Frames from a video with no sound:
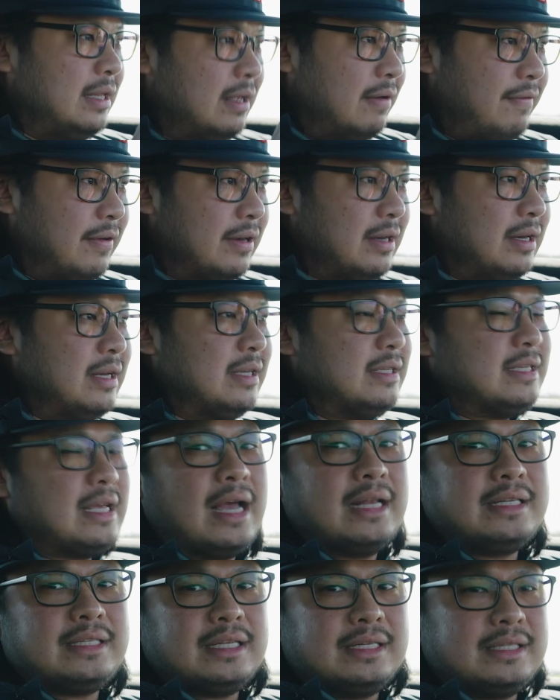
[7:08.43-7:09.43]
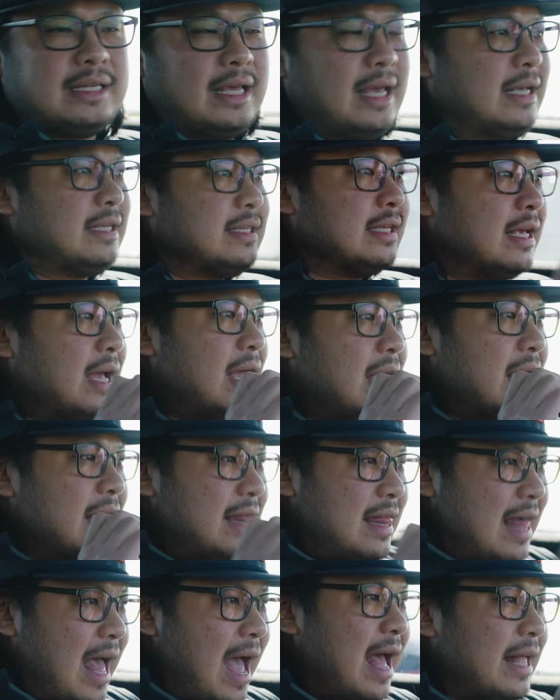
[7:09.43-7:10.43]
the Infinity Designs intakes,
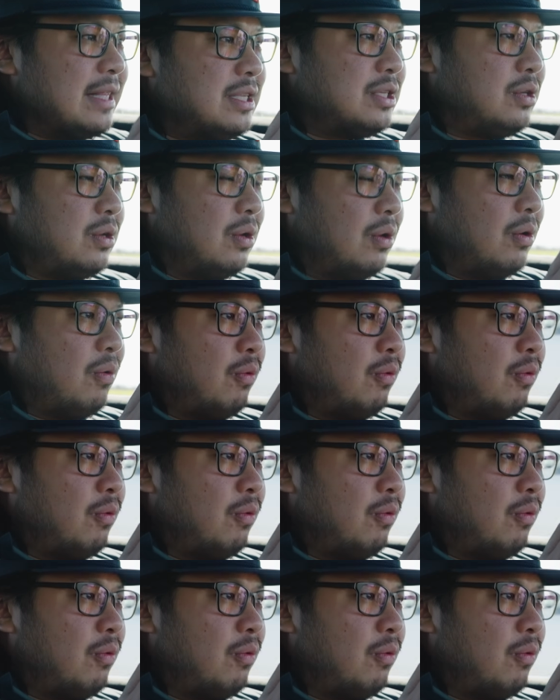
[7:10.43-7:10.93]
that's